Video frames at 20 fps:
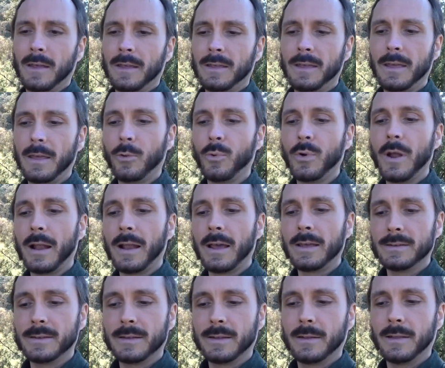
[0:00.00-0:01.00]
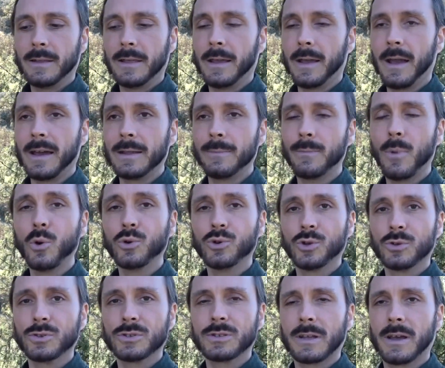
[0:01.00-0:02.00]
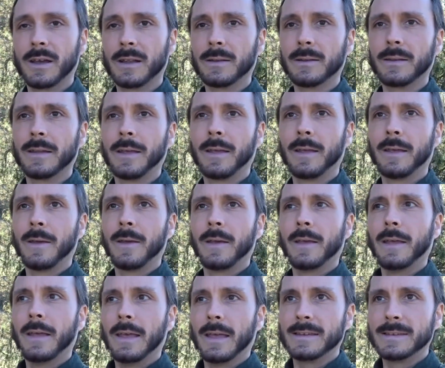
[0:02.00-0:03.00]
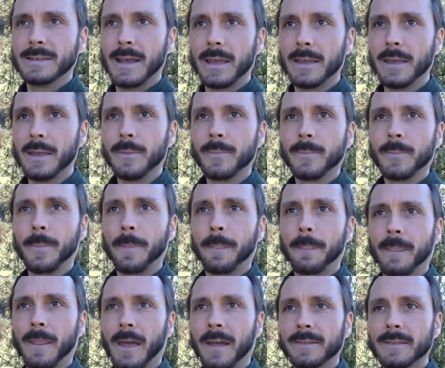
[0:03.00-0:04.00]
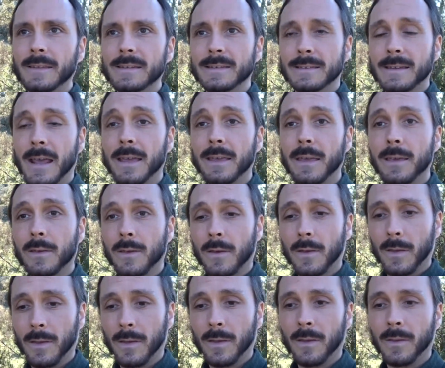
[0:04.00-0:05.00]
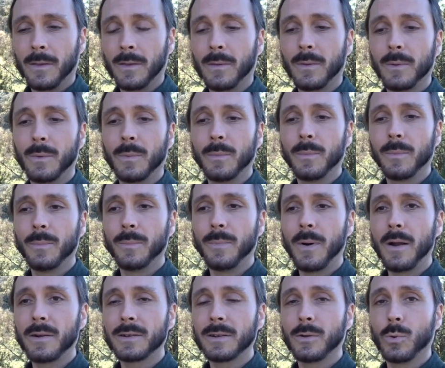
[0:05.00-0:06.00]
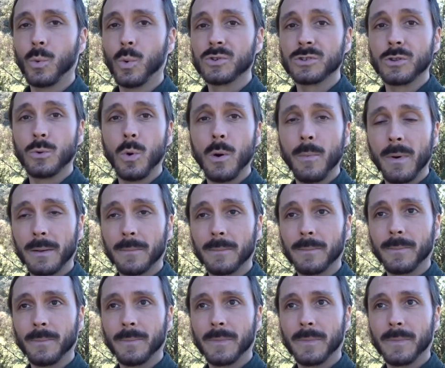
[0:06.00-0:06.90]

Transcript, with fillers: He realized he had emotions and a psyche, and this psychic part was the woman,